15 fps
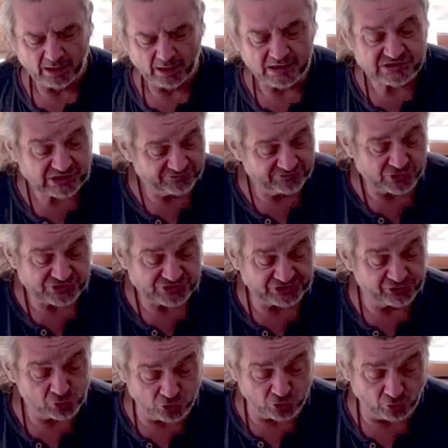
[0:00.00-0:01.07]
Instead of using
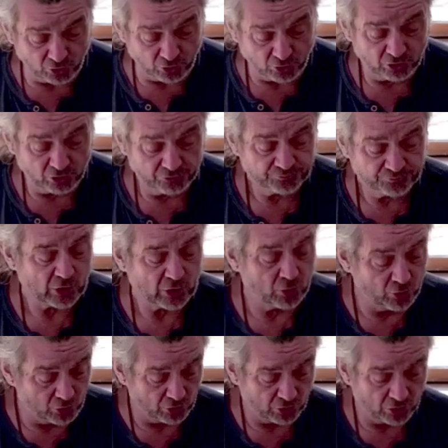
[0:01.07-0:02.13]
your core
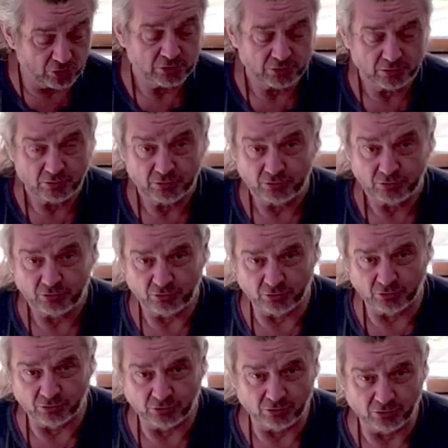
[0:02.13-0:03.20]
or
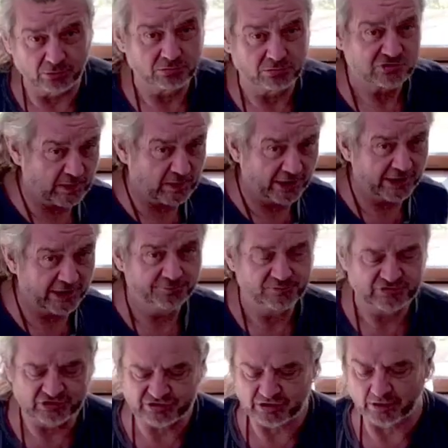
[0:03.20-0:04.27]
your spine
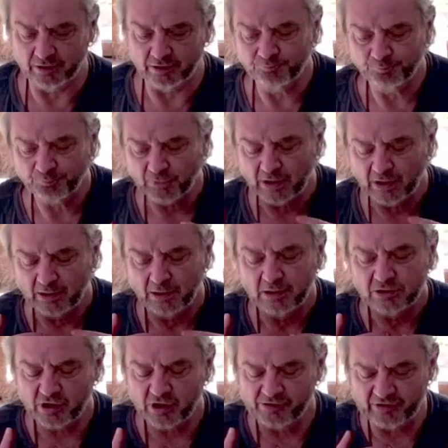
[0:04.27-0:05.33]
to turn,
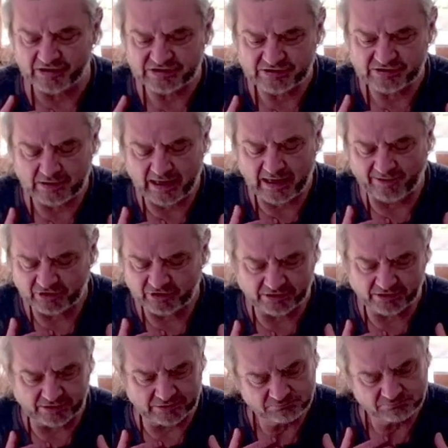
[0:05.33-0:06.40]
try this. Have
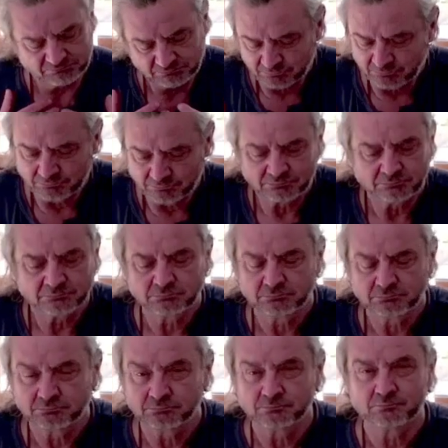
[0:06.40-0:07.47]
a
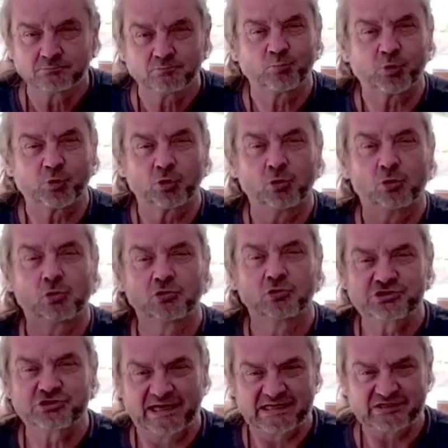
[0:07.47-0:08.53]
broad,
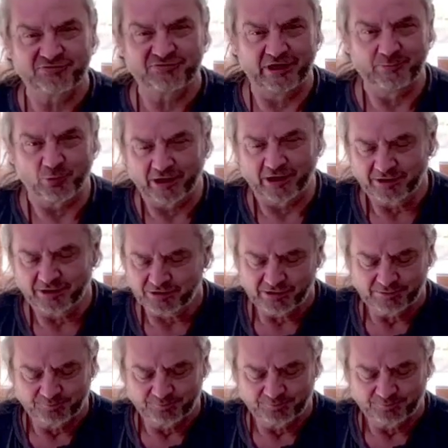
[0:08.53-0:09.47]
satisfied breath,